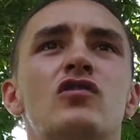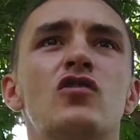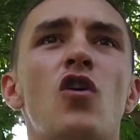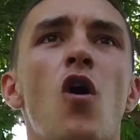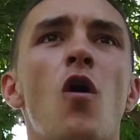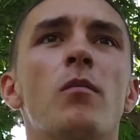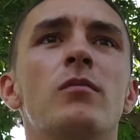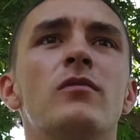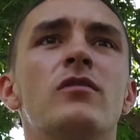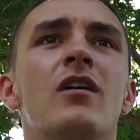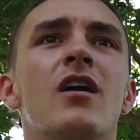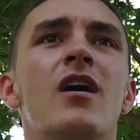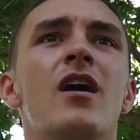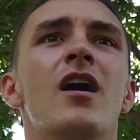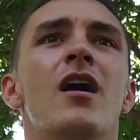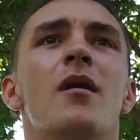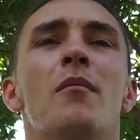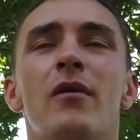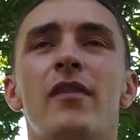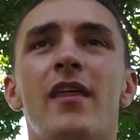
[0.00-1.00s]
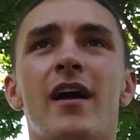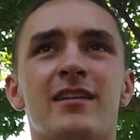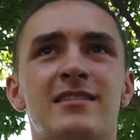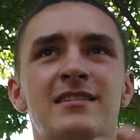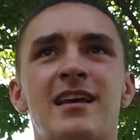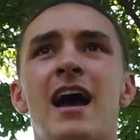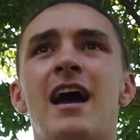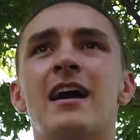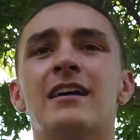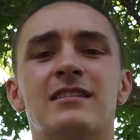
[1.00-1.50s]
has stopped, but
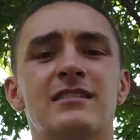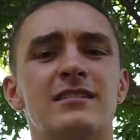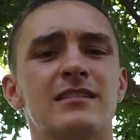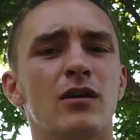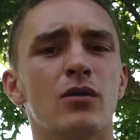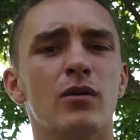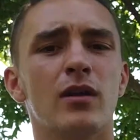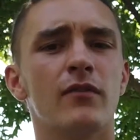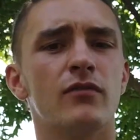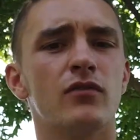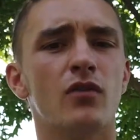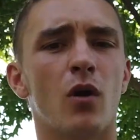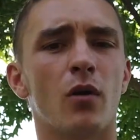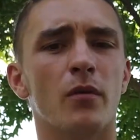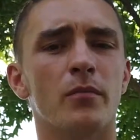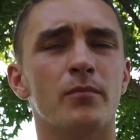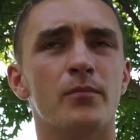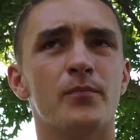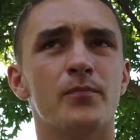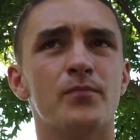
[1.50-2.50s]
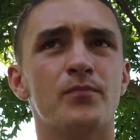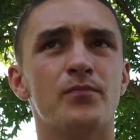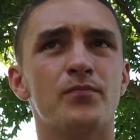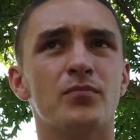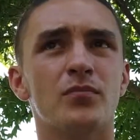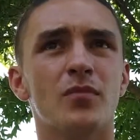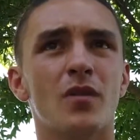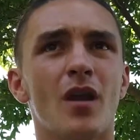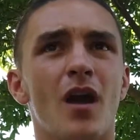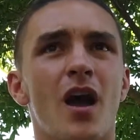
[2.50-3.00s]
that tag still lives on.
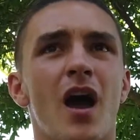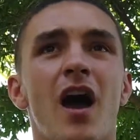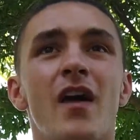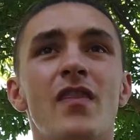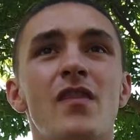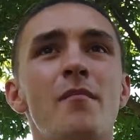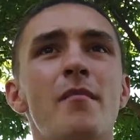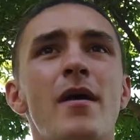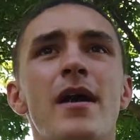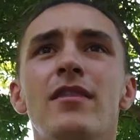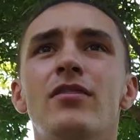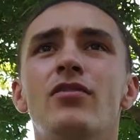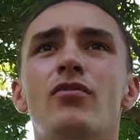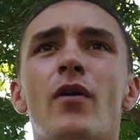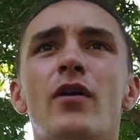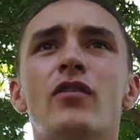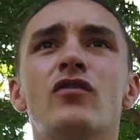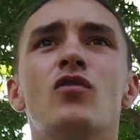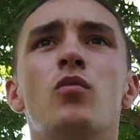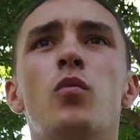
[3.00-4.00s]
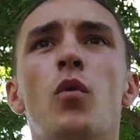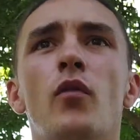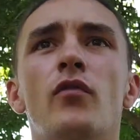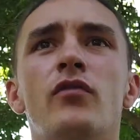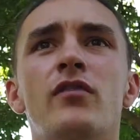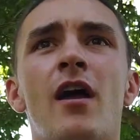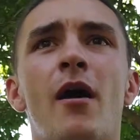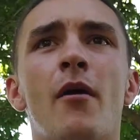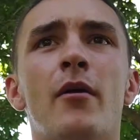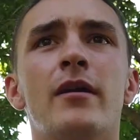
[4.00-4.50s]
And the main threats to
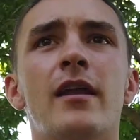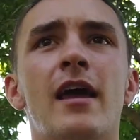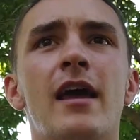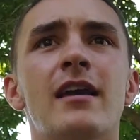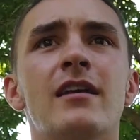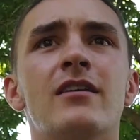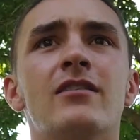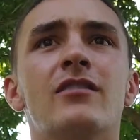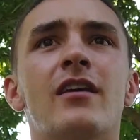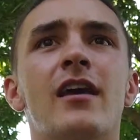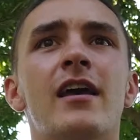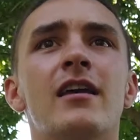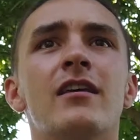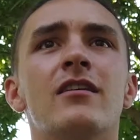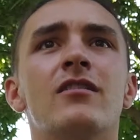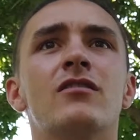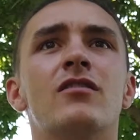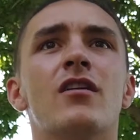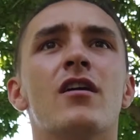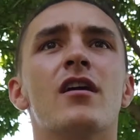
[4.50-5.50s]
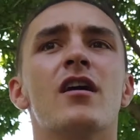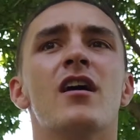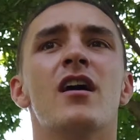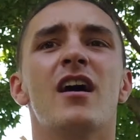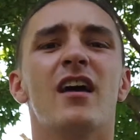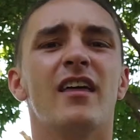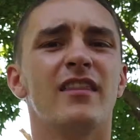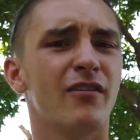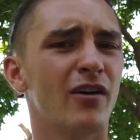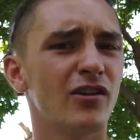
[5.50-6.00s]
wolves nowadays is that
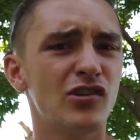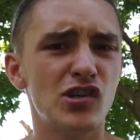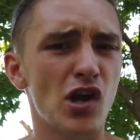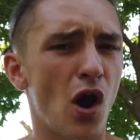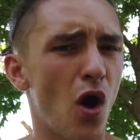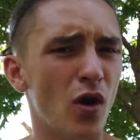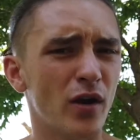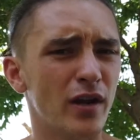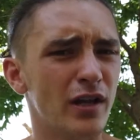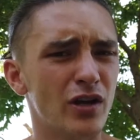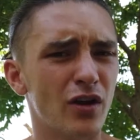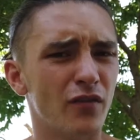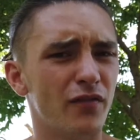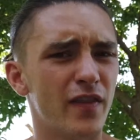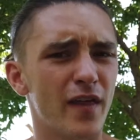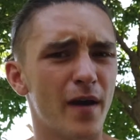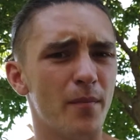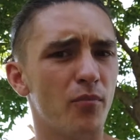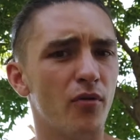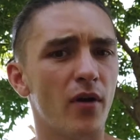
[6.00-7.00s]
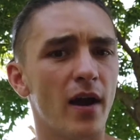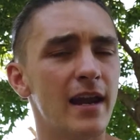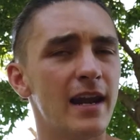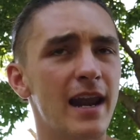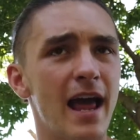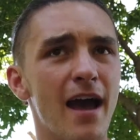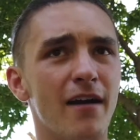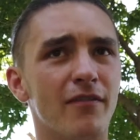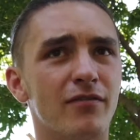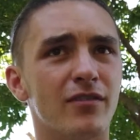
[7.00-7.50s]
there actually aren't enough of their prey
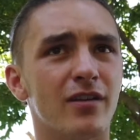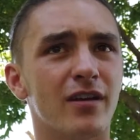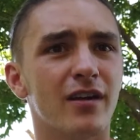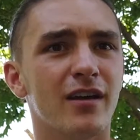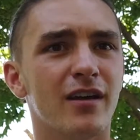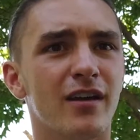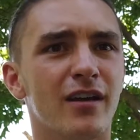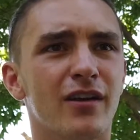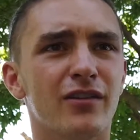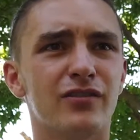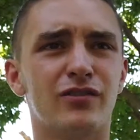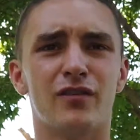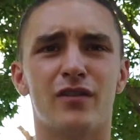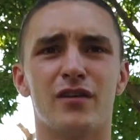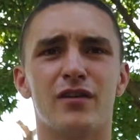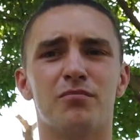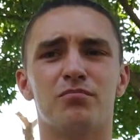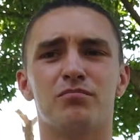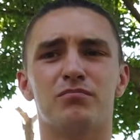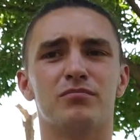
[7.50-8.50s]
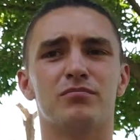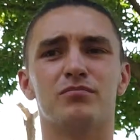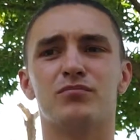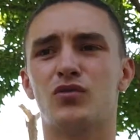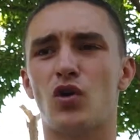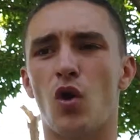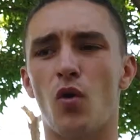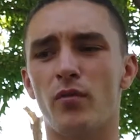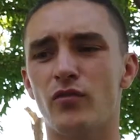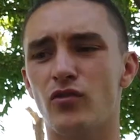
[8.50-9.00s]
left. So
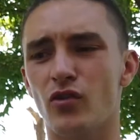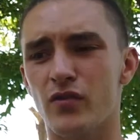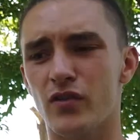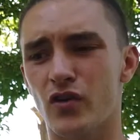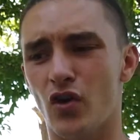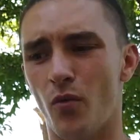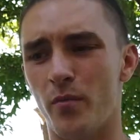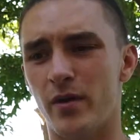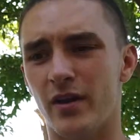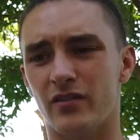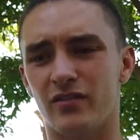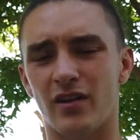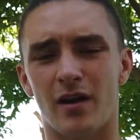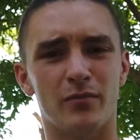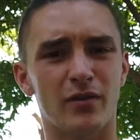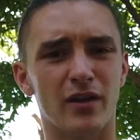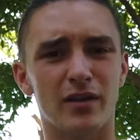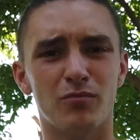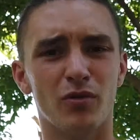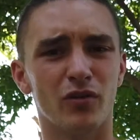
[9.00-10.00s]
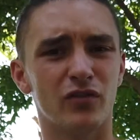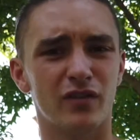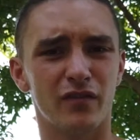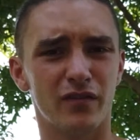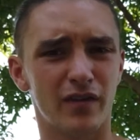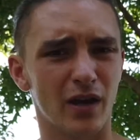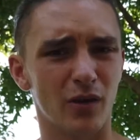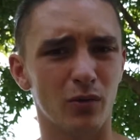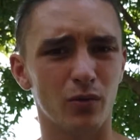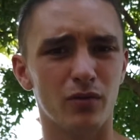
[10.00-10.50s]
during the communist times, they must
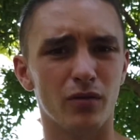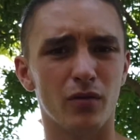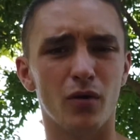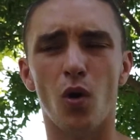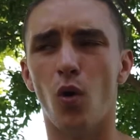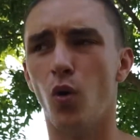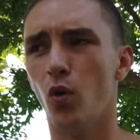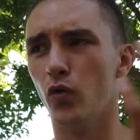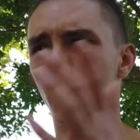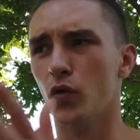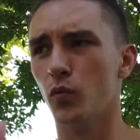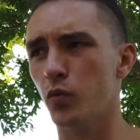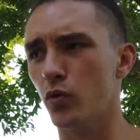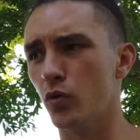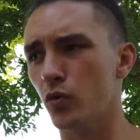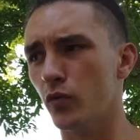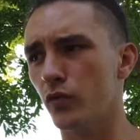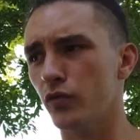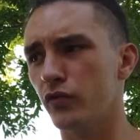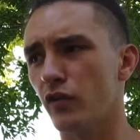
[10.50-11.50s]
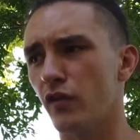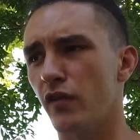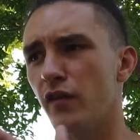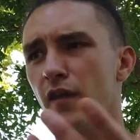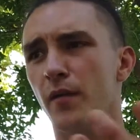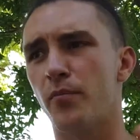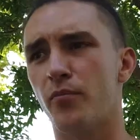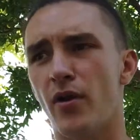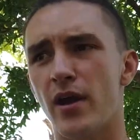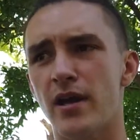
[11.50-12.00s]
have killed all the wolves so
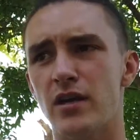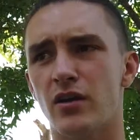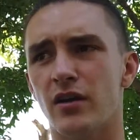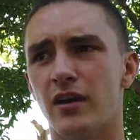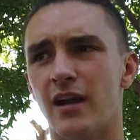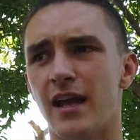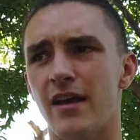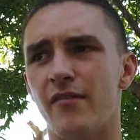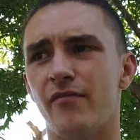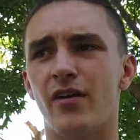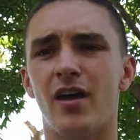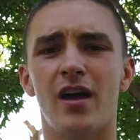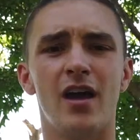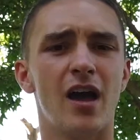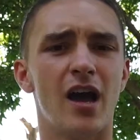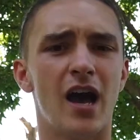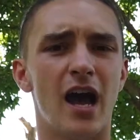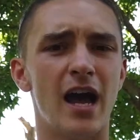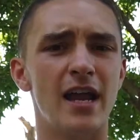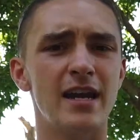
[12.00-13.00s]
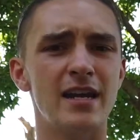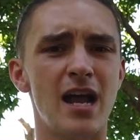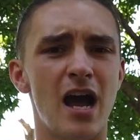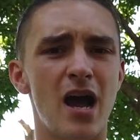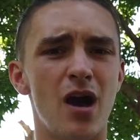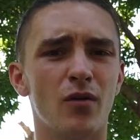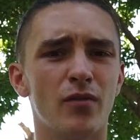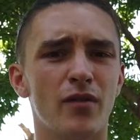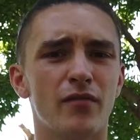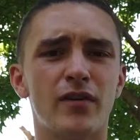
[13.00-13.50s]
that their prey could live, and
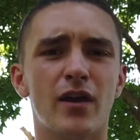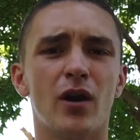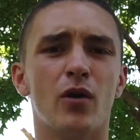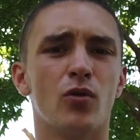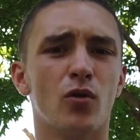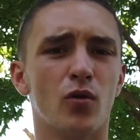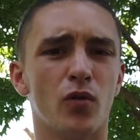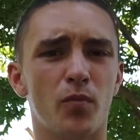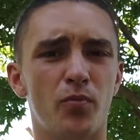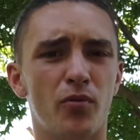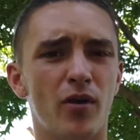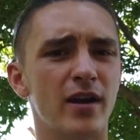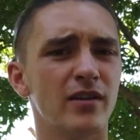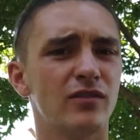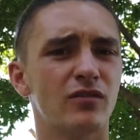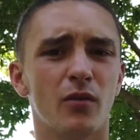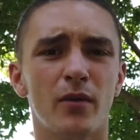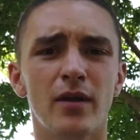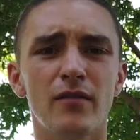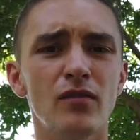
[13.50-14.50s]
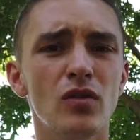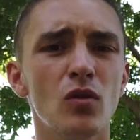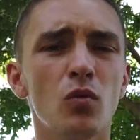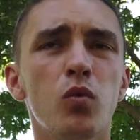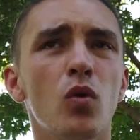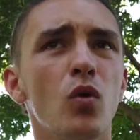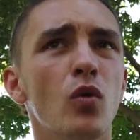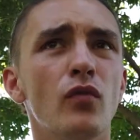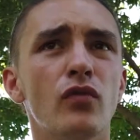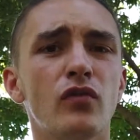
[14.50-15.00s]
now they've killed all the prey so even
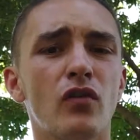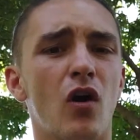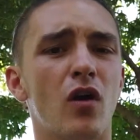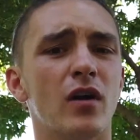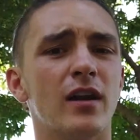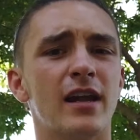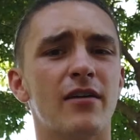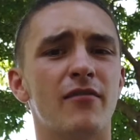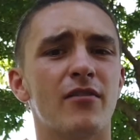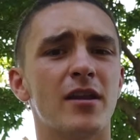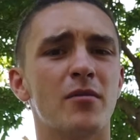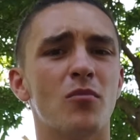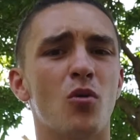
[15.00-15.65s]
the wolves can't live